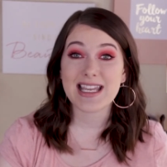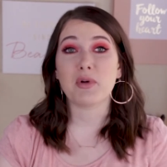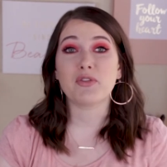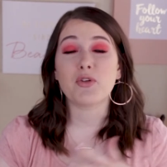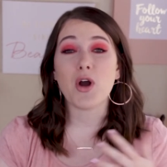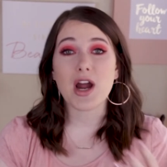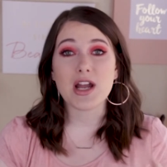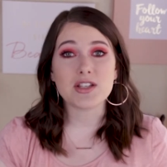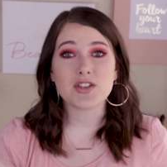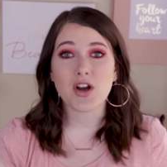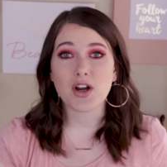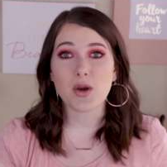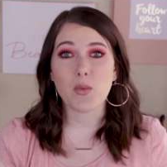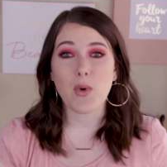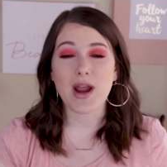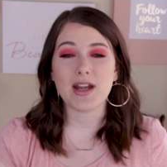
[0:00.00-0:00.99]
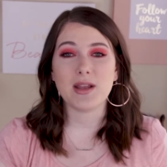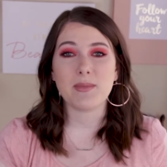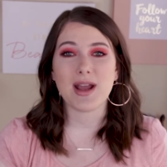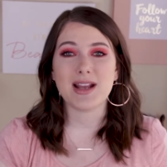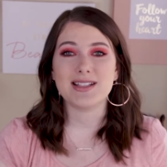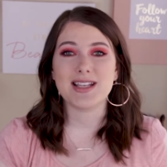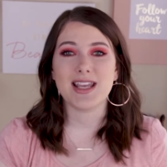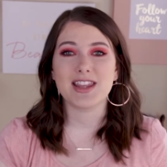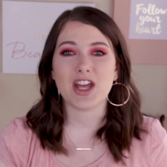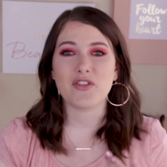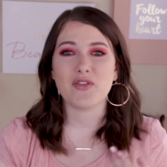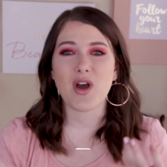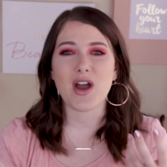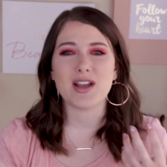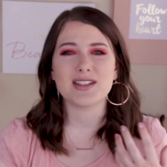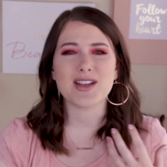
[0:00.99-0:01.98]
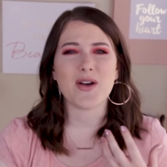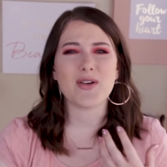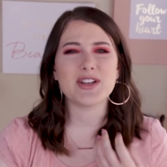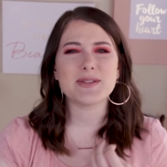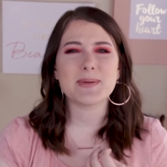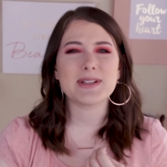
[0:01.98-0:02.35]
Before I started whitening my teeth, it's always